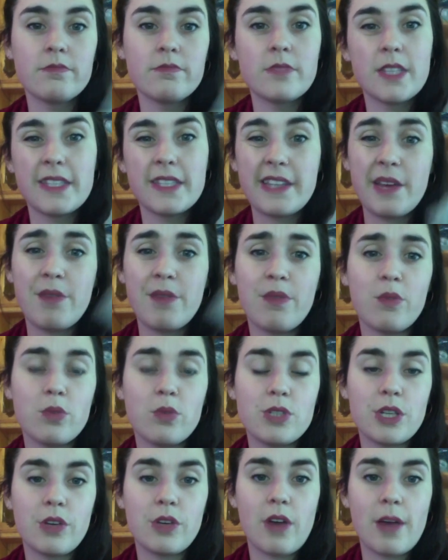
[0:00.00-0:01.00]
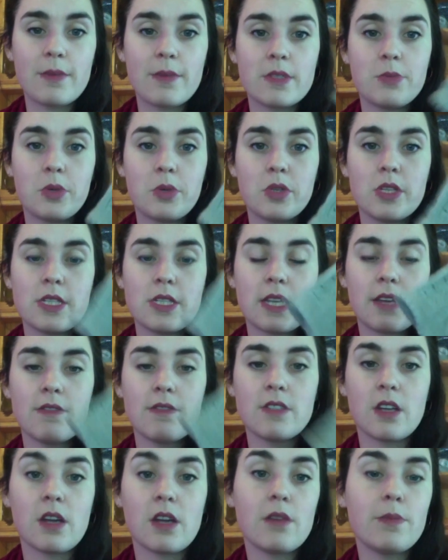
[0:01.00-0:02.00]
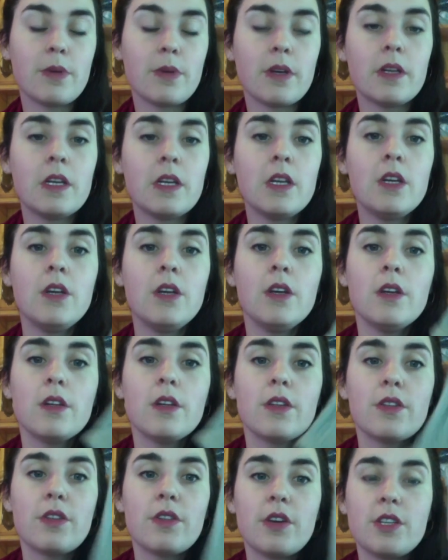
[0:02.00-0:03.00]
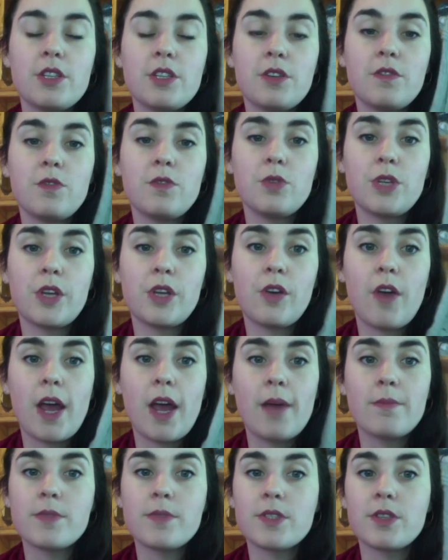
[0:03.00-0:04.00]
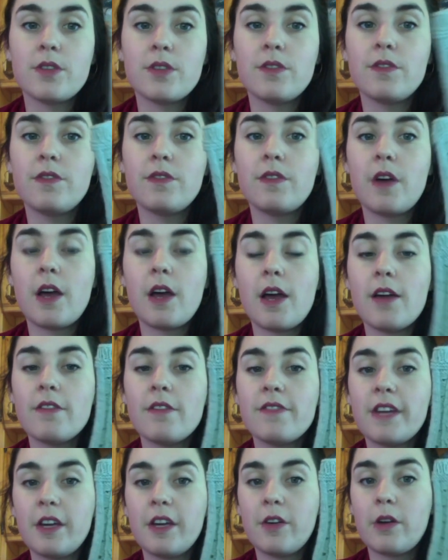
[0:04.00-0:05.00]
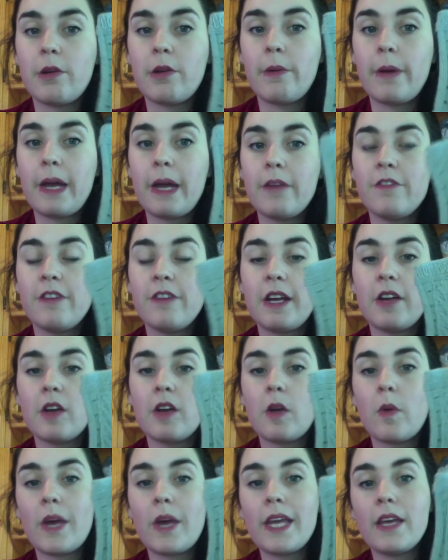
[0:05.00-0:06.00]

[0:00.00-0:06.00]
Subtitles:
say 40 grams to be on the safe side, but 30 or 40 grams of fingering weight